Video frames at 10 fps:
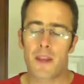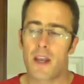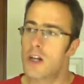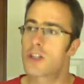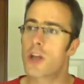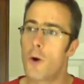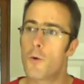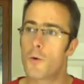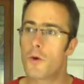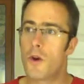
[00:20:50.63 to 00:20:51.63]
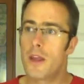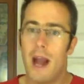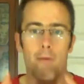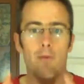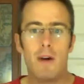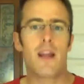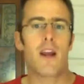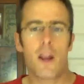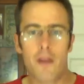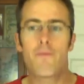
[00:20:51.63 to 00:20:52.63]
So yeah, really,
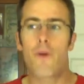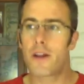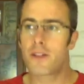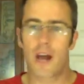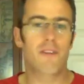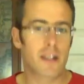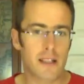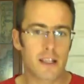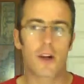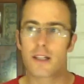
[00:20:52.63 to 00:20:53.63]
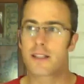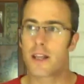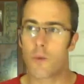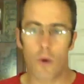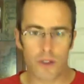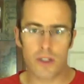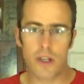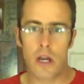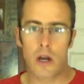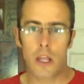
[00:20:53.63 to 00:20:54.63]
invite you to have consider what's
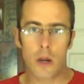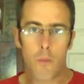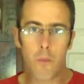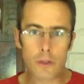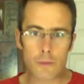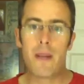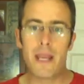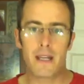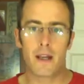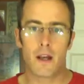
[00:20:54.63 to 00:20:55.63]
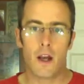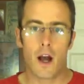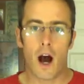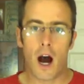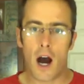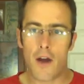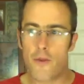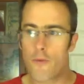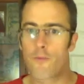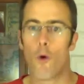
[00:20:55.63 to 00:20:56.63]
been the
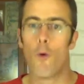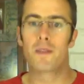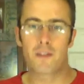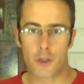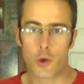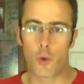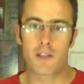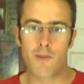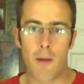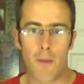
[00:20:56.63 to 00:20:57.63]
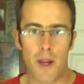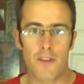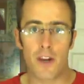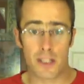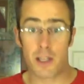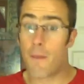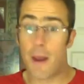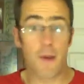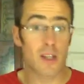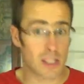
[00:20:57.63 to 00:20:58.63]
formative stories around money that
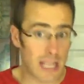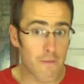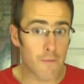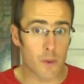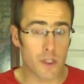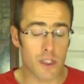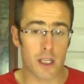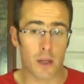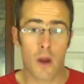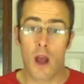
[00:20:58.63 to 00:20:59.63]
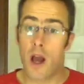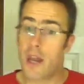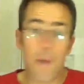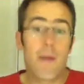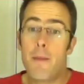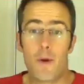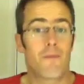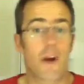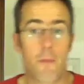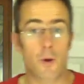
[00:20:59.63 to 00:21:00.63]
are still influencing you. Now, maybe you're
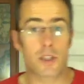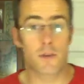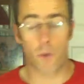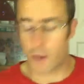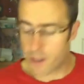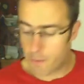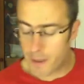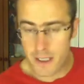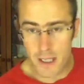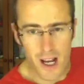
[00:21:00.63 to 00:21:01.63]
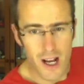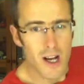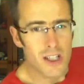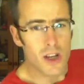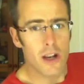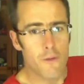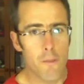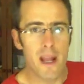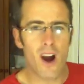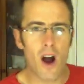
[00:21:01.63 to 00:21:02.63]
very positive ones, but certainly for
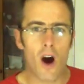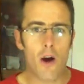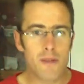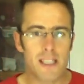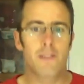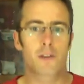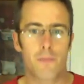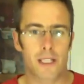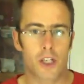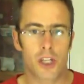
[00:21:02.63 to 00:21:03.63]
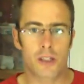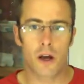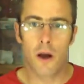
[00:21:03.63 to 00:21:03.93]
me, I received some messages that